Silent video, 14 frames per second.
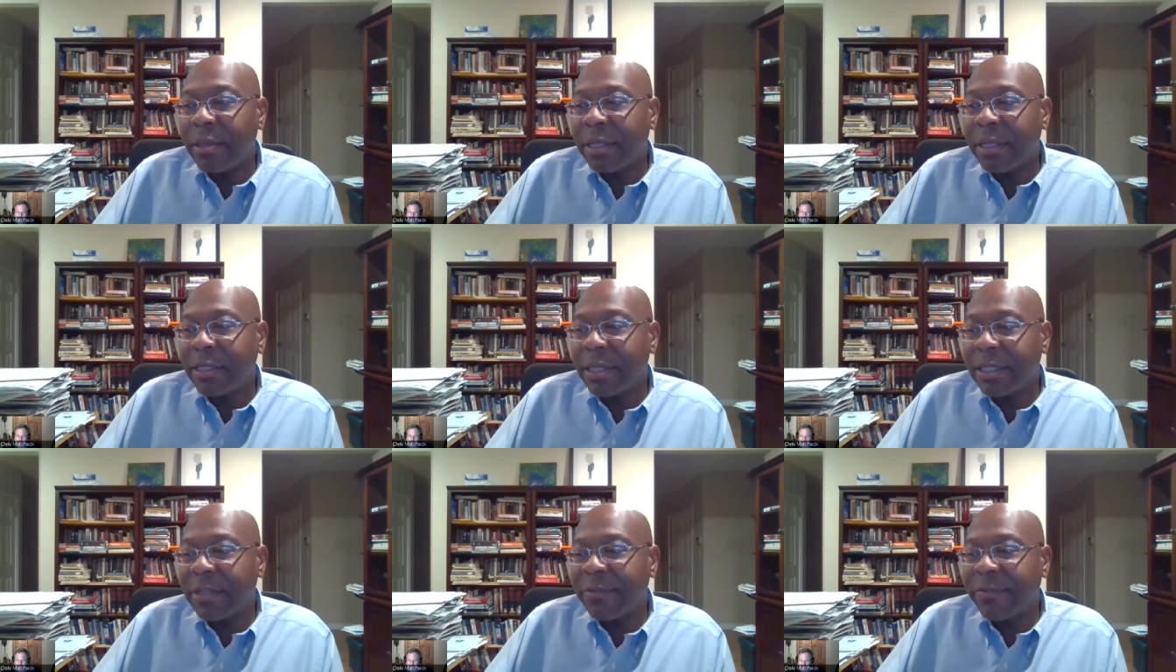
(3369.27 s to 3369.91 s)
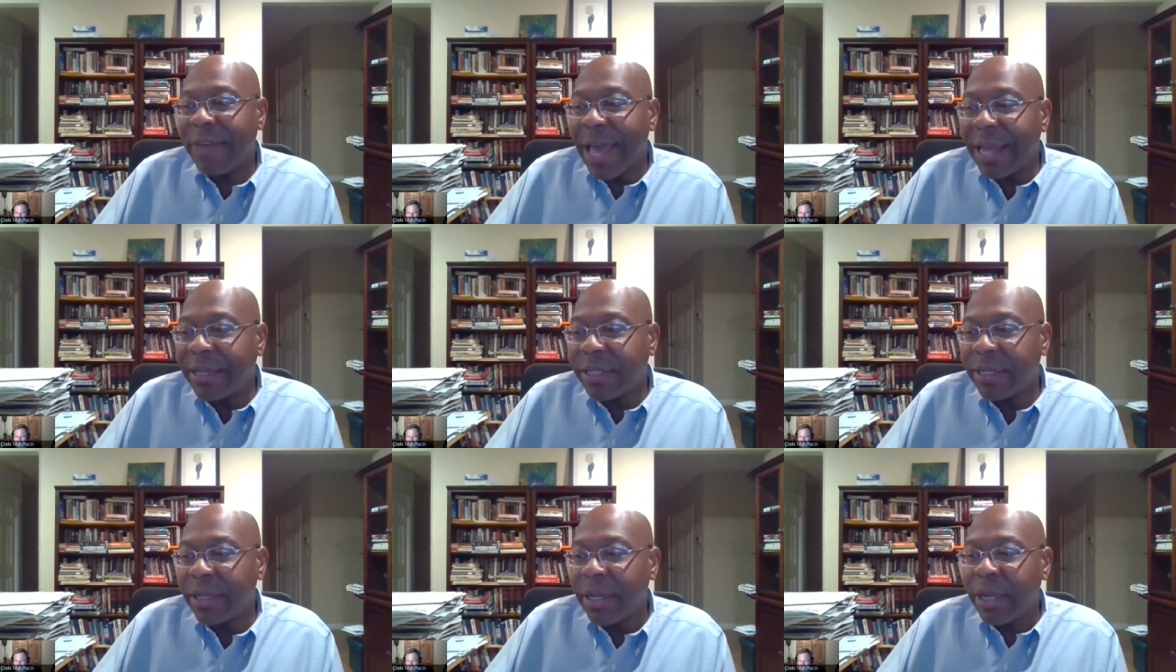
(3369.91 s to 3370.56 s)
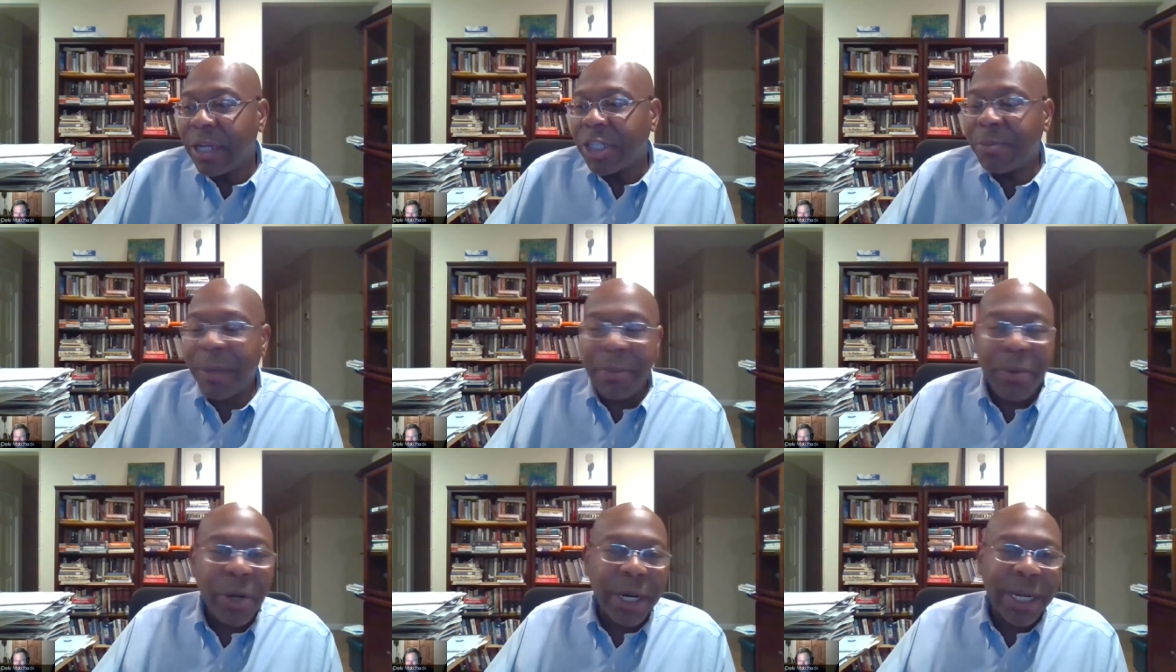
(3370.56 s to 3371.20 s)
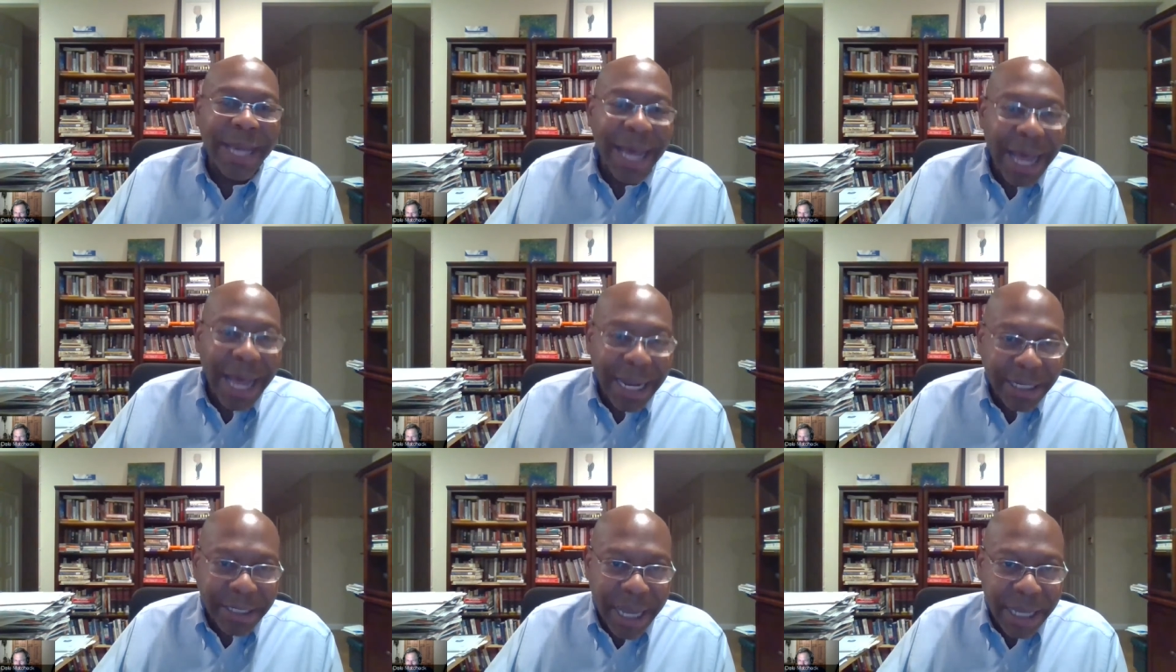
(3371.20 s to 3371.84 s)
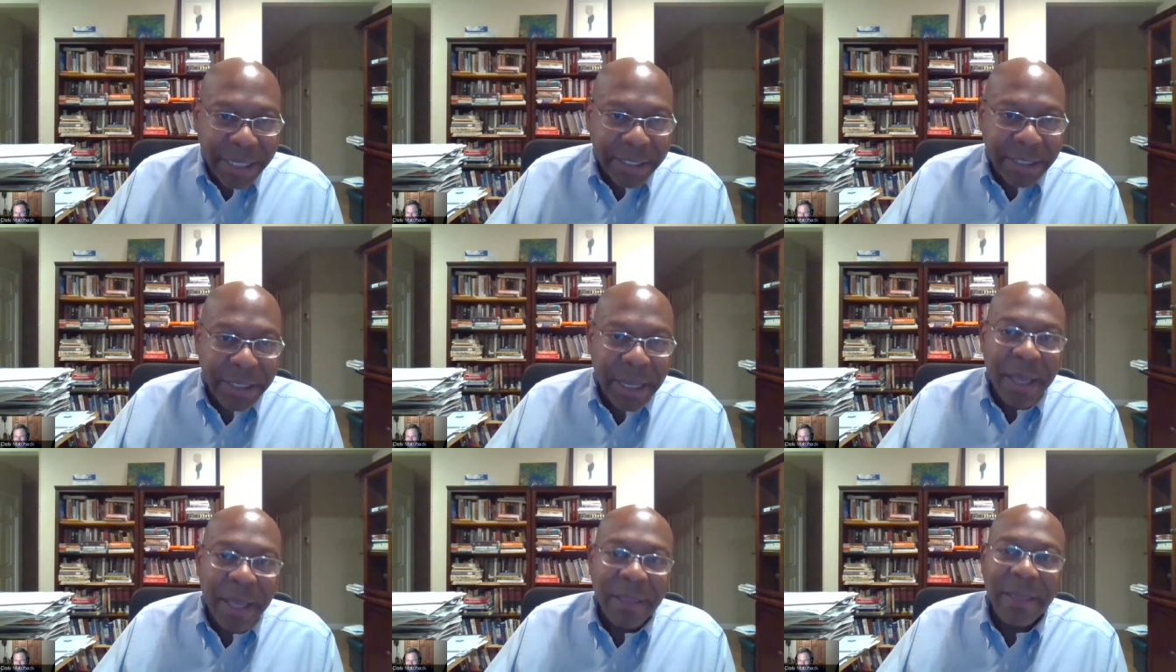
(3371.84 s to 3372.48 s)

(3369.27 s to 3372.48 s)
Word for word: this, this event should be put in context,